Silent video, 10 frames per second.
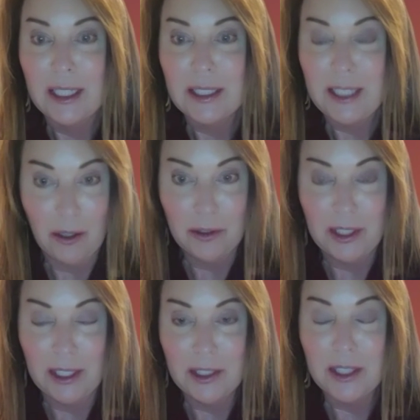tells
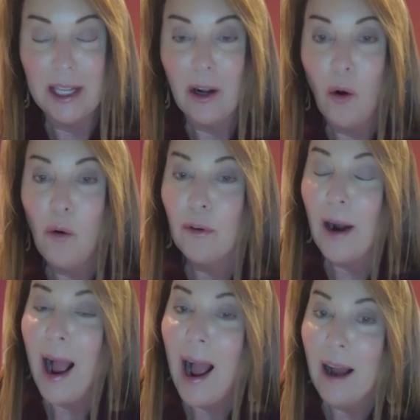us that over
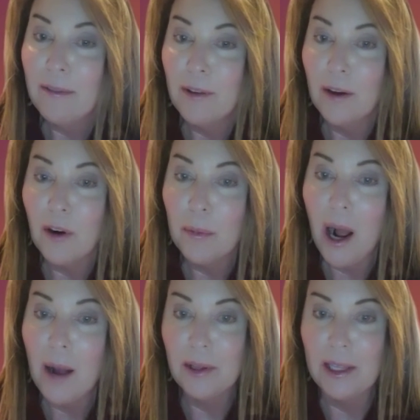half of our
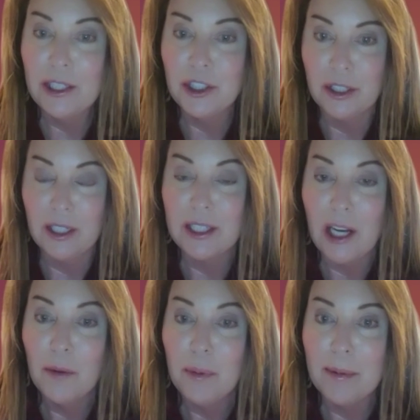
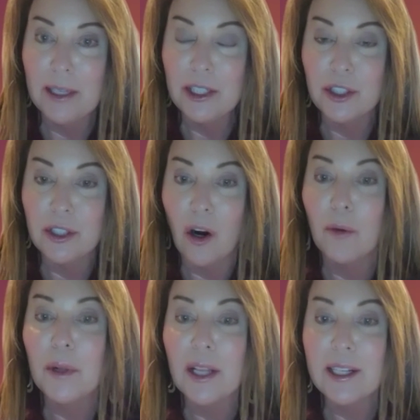entire population, are
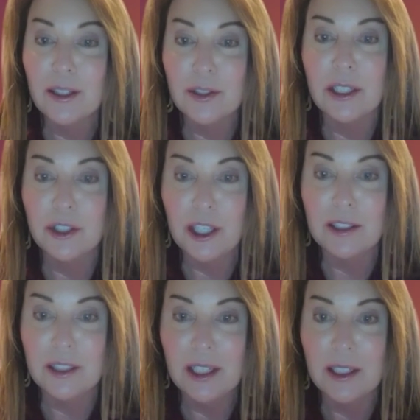millennials and Gen
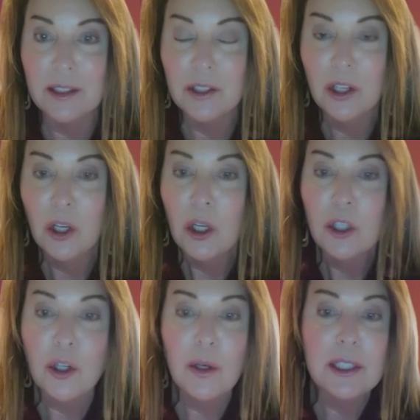Zs.
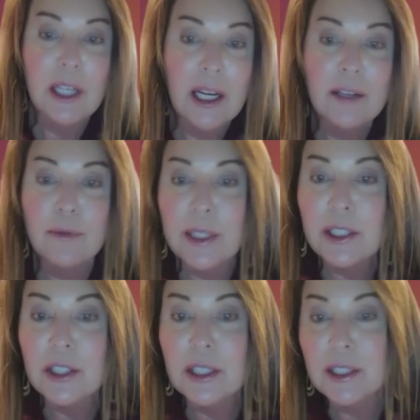So it's kind of
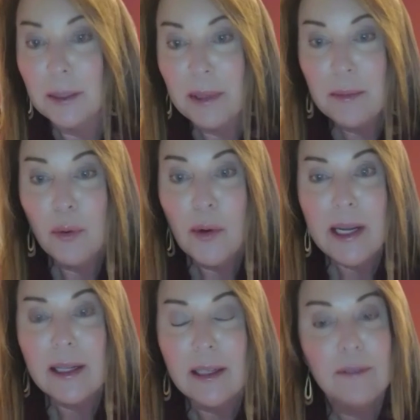reached the tipping
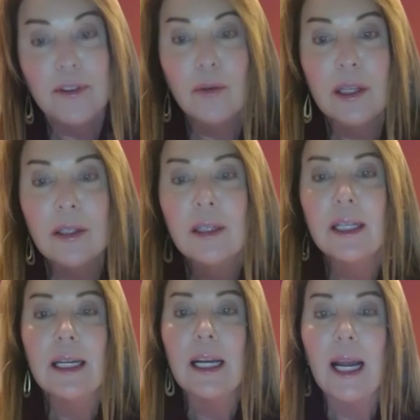point, if you will.
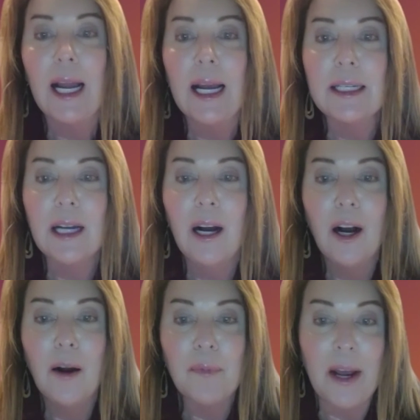And
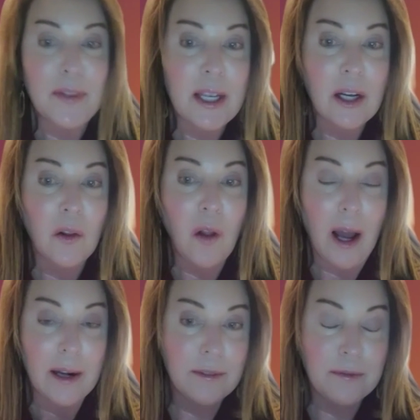I think a
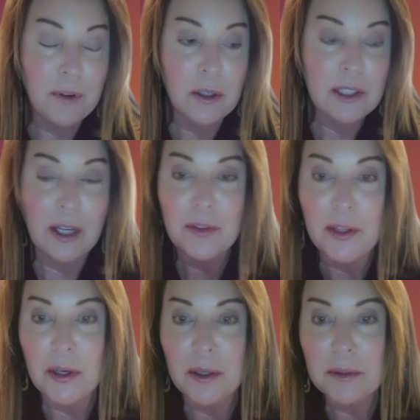lot of folks out
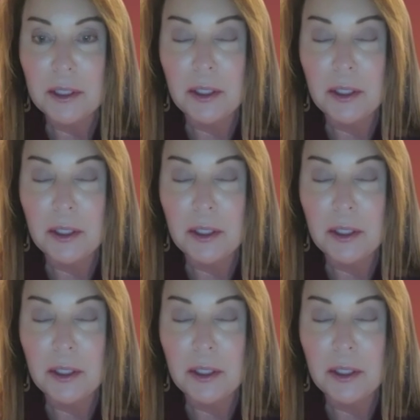there,